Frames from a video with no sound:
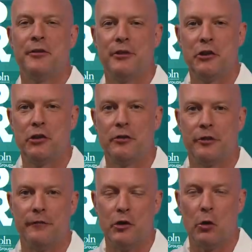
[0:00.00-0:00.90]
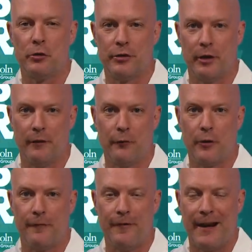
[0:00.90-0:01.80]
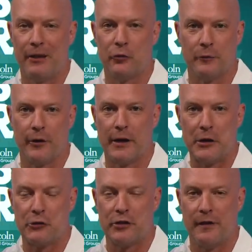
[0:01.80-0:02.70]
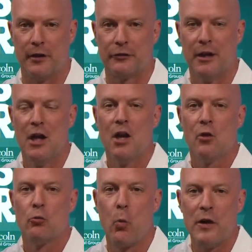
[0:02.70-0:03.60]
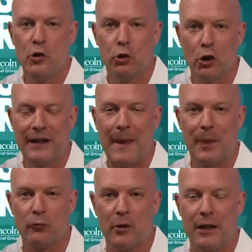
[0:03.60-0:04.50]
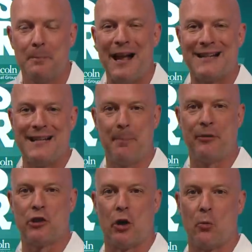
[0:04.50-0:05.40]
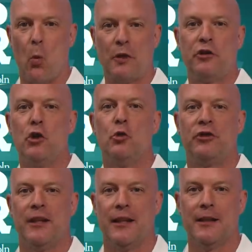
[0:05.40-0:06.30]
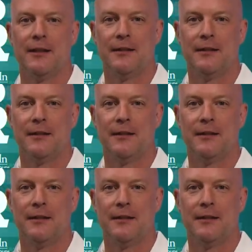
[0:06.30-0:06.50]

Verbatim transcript: positions of note uh, for the fans who are very interested in this. When you look at the running back depth chart, what do you see?